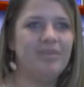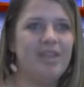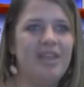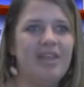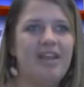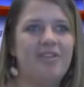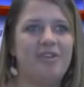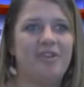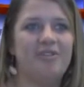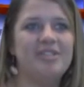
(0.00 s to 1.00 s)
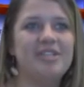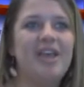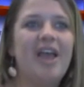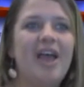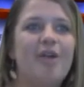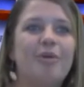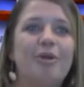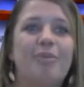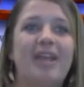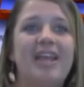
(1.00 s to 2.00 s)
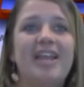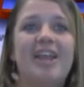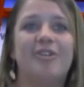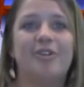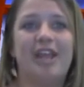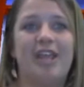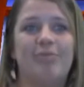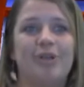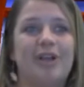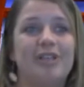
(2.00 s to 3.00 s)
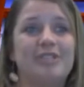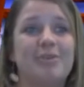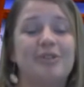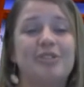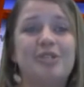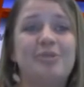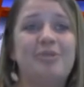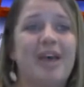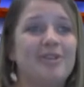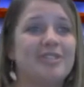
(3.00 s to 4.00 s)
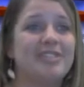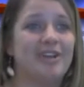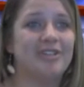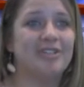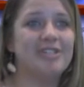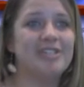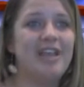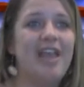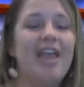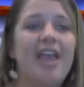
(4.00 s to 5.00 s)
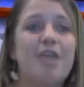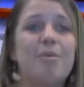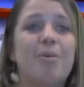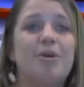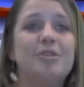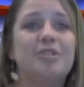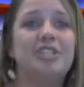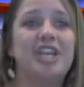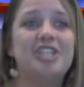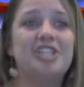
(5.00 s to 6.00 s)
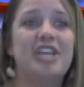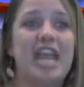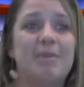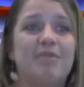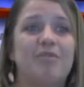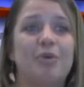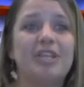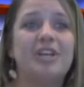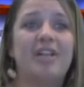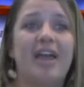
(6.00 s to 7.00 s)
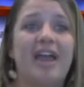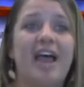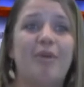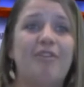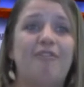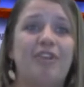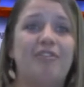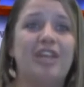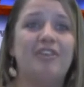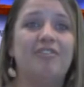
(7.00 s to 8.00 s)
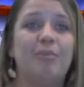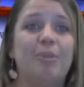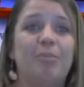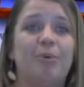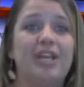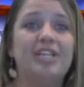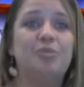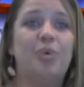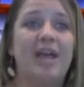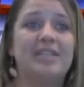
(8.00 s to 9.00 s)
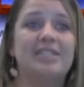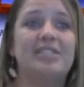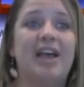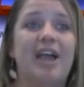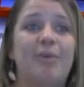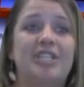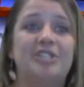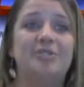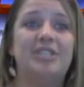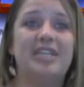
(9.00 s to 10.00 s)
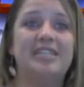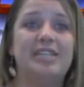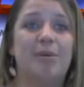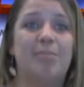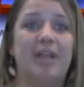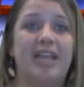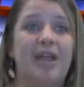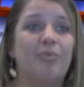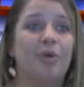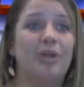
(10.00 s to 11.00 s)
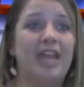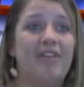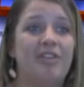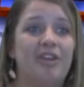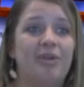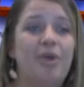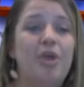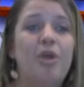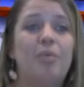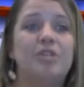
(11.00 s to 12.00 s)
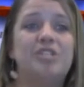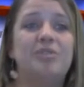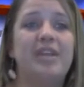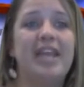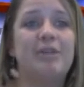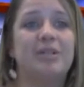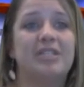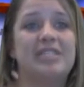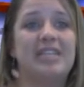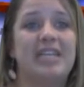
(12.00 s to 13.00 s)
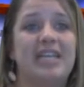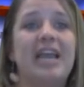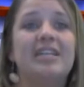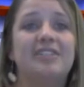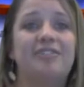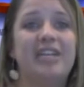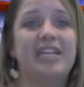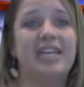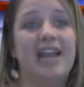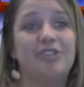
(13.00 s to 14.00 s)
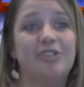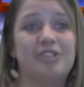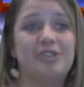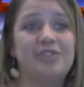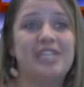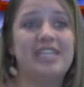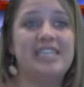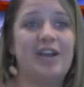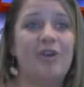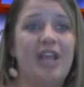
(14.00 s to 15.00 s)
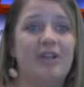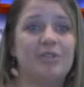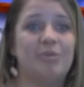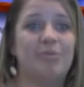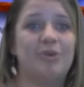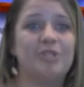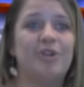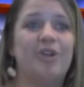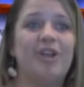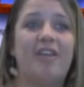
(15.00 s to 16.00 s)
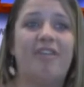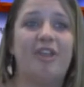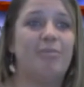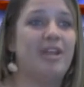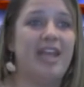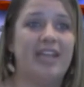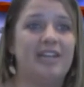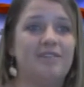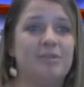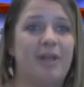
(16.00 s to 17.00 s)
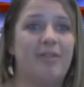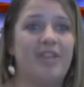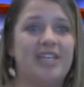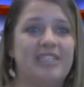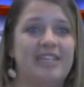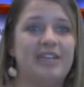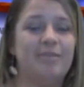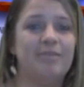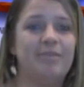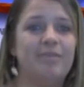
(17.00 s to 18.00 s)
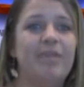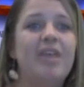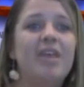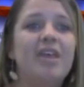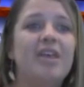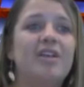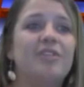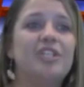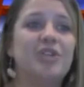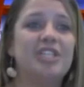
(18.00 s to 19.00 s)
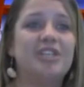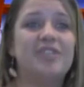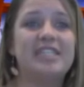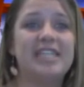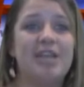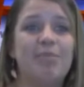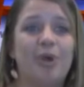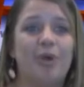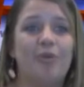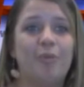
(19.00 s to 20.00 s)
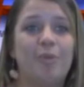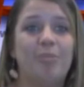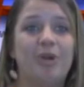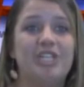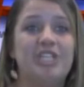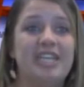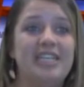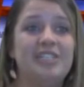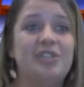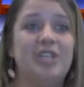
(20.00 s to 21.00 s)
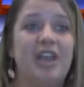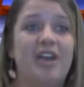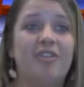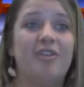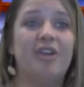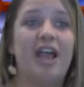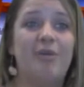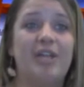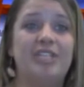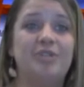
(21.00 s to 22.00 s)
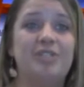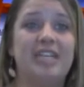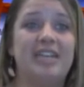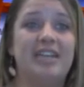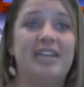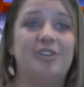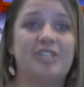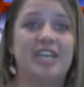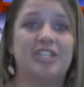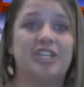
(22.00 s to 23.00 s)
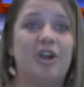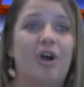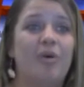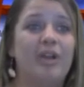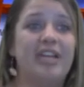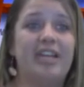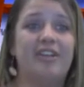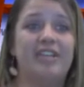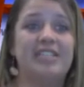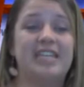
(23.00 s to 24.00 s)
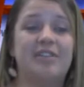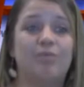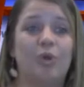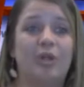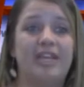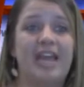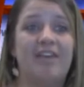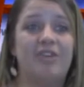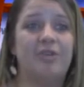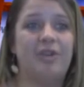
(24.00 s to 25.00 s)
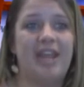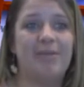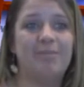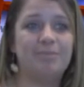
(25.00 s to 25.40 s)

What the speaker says: In other news, a road by any other name would cost about $2,000. A proposal to change the name of North Carolina Highway 50 from the bridge west to the Highway 210 stoplight at Roland Avenue was unanimously defeated after Surf City Town Council members heard nothing but negatives about the idea. The stretch of the same road from the bridge east to the other Highway 210 intersection already carries the Roland Avenue name.